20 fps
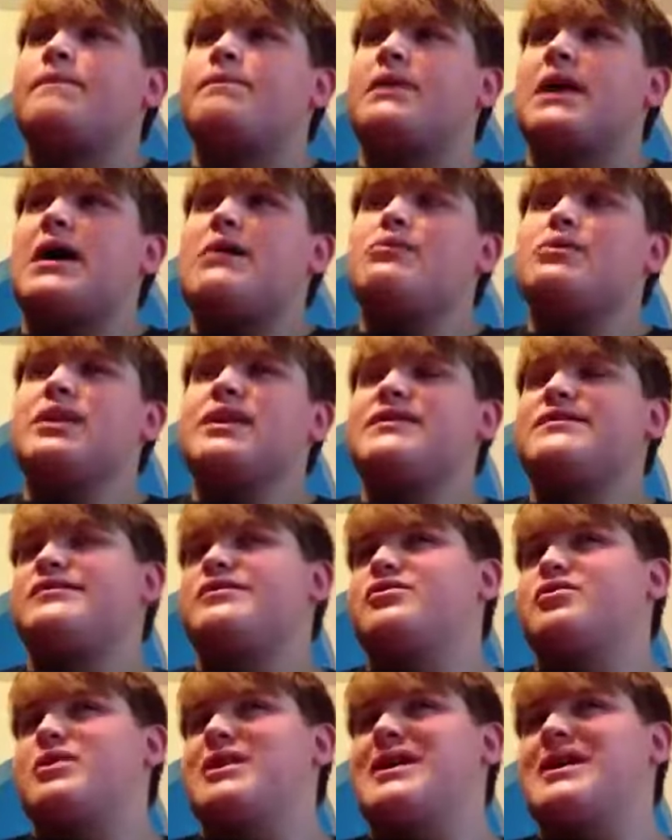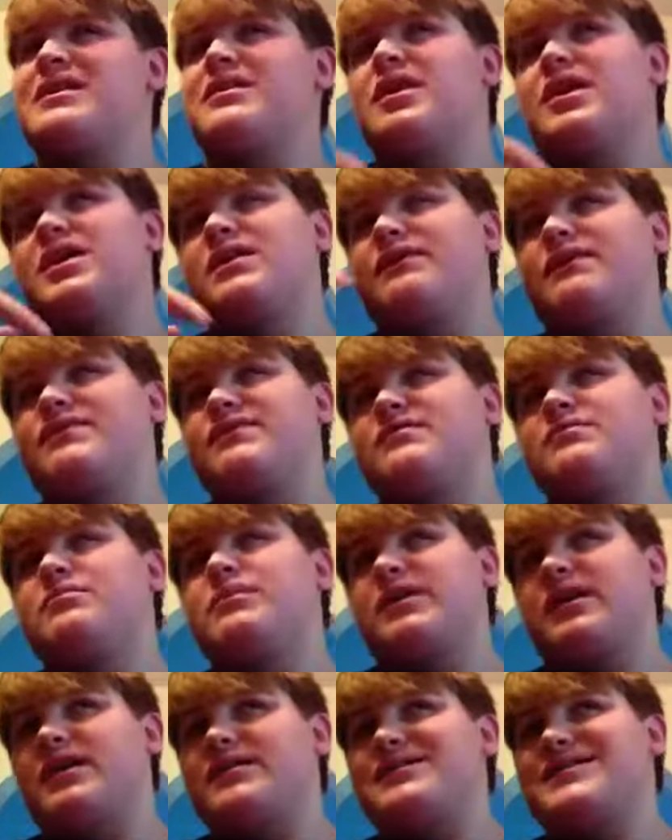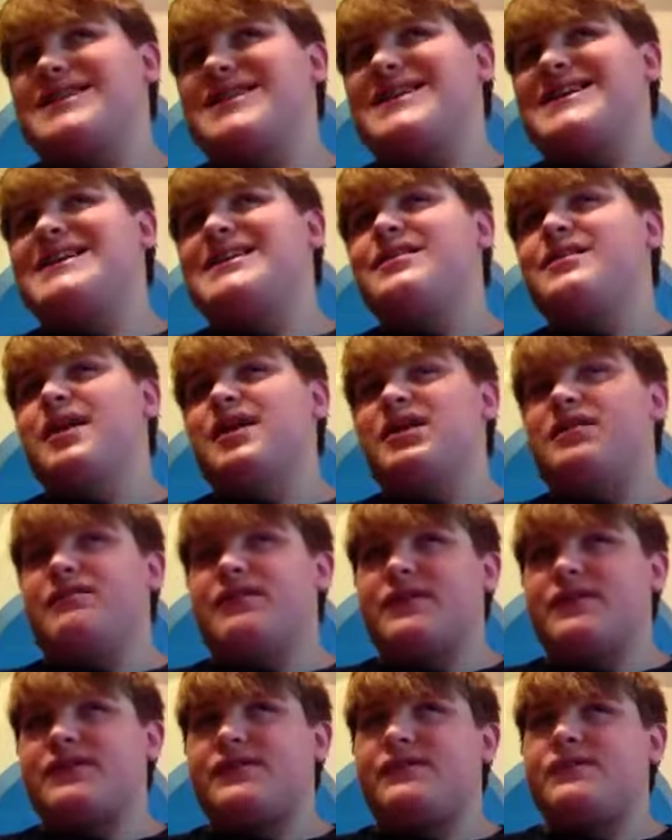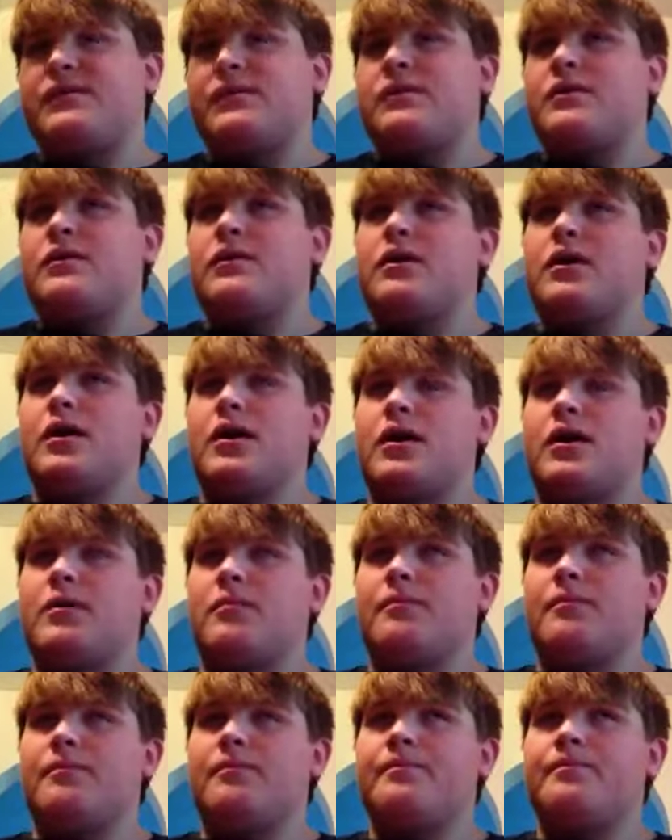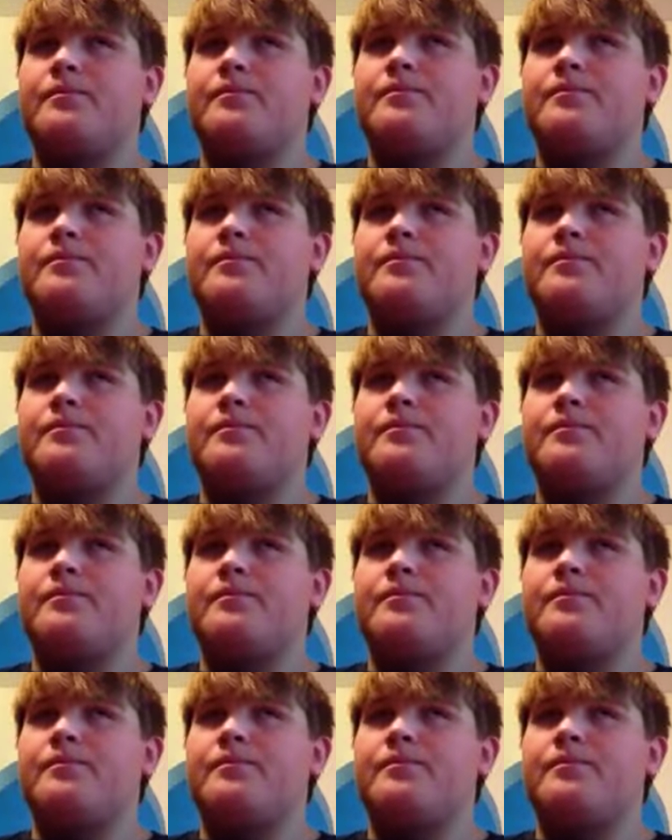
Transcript: That relates to inductivism because the inductivist um,